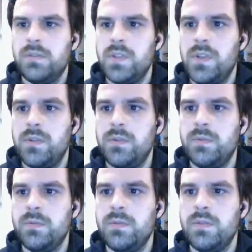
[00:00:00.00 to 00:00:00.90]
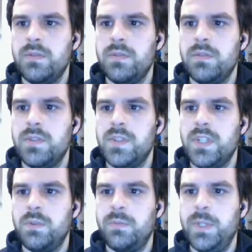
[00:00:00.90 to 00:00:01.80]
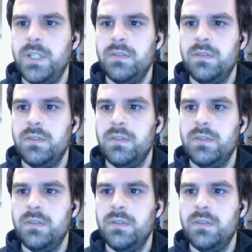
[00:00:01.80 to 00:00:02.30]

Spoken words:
So stick with me.